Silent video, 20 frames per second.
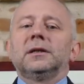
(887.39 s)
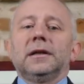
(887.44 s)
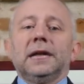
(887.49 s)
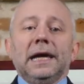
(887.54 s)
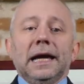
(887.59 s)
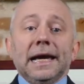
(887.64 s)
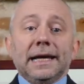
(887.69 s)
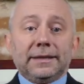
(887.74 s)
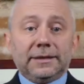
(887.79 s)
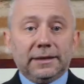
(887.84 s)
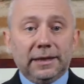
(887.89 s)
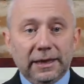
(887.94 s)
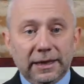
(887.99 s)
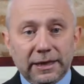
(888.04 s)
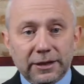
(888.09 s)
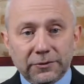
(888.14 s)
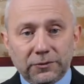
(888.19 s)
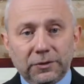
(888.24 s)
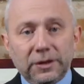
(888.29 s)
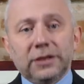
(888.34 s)
And
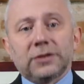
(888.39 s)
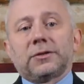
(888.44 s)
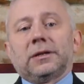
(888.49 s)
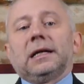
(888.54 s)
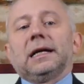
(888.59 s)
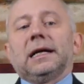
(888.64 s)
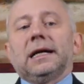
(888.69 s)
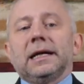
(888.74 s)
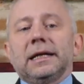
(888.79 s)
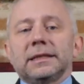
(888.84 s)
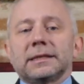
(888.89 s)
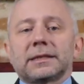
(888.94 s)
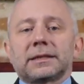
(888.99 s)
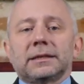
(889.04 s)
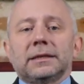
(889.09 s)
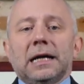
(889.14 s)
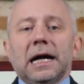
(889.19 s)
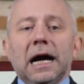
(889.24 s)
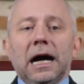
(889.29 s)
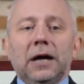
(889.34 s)
then visualize
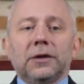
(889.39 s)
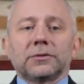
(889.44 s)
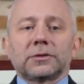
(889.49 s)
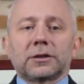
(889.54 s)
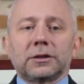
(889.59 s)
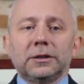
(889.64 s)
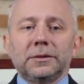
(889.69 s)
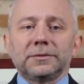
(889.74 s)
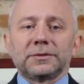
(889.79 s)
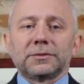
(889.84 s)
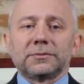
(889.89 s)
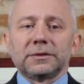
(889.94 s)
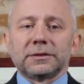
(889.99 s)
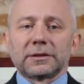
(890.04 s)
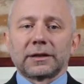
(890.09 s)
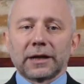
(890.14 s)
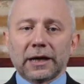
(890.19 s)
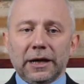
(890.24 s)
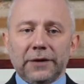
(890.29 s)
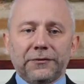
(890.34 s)
outcomes
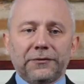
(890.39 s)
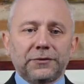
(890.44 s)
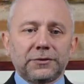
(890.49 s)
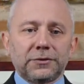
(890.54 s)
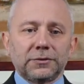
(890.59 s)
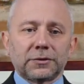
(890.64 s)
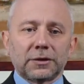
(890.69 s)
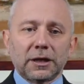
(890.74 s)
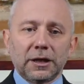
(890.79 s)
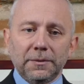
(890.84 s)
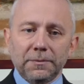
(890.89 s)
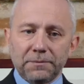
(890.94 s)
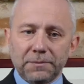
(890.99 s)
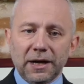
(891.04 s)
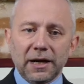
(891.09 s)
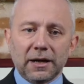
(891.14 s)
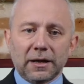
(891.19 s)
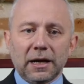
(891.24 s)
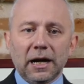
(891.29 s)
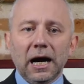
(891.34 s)
with graphs to
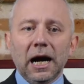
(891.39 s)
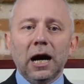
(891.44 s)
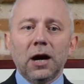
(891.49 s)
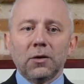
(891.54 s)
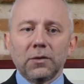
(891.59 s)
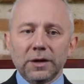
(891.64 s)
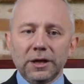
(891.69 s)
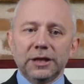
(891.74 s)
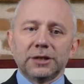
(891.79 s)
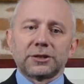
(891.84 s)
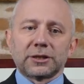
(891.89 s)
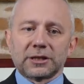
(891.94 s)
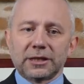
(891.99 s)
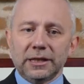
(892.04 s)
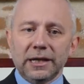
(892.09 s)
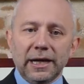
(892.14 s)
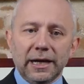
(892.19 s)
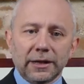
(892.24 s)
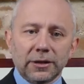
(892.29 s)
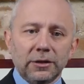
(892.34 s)
compare how each
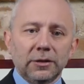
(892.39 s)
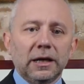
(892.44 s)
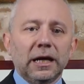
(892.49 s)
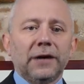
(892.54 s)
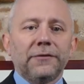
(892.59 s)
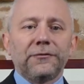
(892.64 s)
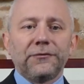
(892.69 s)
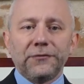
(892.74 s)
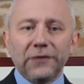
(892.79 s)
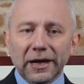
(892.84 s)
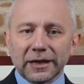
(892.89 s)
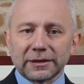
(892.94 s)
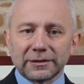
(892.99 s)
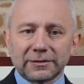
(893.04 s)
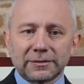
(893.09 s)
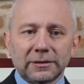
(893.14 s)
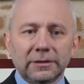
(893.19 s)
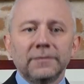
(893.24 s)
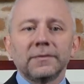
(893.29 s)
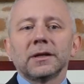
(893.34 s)
scenario
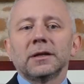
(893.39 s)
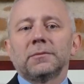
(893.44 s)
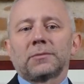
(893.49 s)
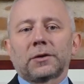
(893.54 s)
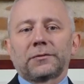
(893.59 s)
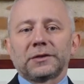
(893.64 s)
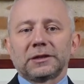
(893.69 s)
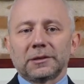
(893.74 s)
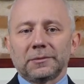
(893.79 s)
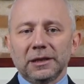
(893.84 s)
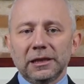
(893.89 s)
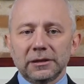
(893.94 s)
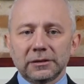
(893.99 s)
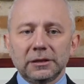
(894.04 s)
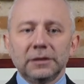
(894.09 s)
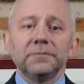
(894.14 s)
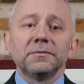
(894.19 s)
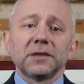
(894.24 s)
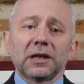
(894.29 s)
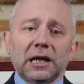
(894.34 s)
affects
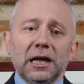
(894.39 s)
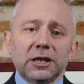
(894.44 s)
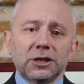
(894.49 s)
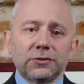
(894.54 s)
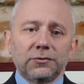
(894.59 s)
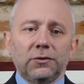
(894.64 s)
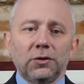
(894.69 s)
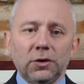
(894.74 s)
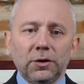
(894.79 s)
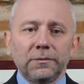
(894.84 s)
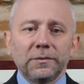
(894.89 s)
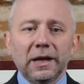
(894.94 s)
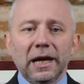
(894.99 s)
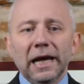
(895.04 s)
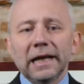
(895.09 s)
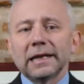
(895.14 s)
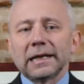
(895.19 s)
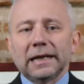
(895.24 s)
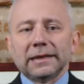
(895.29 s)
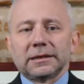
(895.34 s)
profitability, cash flow,
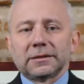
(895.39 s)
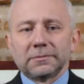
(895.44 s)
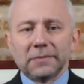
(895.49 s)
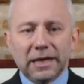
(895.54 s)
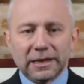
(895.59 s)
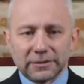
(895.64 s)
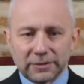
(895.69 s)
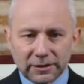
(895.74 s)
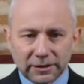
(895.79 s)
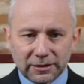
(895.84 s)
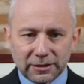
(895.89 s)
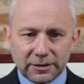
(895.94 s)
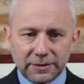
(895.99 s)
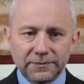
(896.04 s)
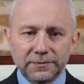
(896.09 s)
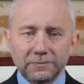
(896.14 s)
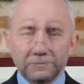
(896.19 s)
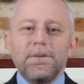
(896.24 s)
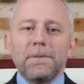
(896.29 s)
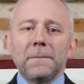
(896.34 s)
and other metrics.
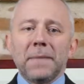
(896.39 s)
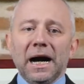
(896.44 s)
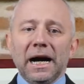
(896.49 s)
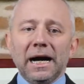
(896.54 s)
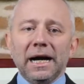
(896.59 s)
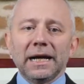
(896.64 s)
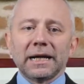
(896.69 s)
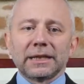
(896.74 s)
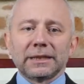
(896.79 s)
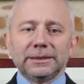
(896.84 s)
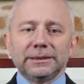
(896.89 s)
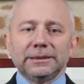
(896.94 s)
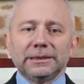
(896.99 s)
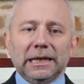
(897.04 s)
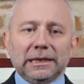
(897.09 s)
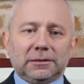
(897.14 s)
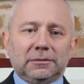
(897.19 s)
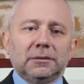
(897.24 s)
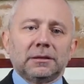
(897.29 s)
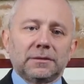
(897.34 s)
By
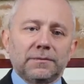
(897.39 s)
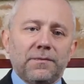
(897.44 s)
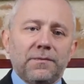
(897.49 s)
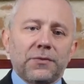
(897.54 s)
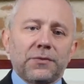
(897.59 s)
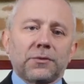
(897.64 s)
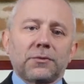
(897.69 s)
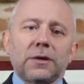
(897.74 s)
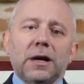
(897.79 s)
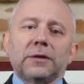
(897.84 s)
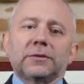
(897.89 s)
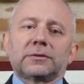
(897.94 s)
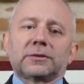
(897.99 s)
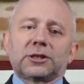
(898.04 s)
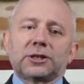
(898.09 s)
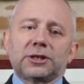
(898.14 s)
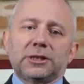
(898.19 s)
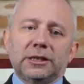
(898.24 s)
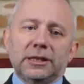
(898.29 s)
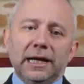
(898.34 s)
conducting throughout
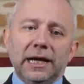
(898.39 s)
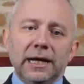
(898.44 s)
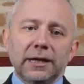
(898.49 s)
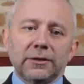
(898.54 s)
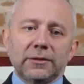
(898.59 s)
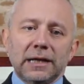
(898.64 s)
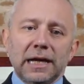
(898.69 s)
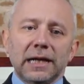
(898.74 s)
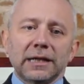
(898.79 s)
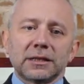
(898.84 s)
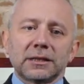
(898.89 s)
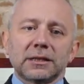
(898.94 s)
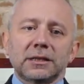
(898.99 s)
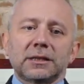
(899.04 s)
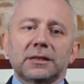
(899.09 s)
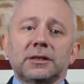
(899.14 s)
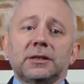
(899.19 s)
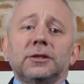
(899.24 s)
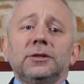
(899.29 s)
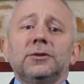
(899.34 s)
scenario
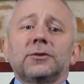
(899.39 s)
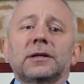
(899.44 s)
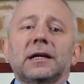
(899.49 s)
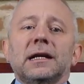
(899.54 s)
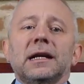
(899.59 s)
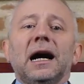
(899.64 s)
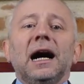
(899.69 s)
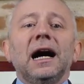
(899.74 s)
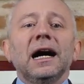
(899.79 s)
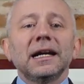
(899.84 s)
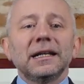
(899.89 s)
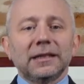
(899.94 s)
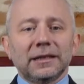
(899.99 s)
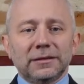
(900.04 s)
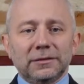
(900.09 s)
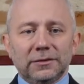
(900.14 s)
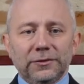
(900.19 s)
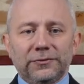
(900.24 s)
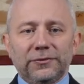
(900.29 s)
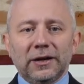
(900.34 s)
analysis, you can
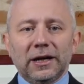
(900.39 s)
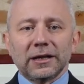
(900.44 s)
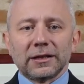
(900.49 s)
identify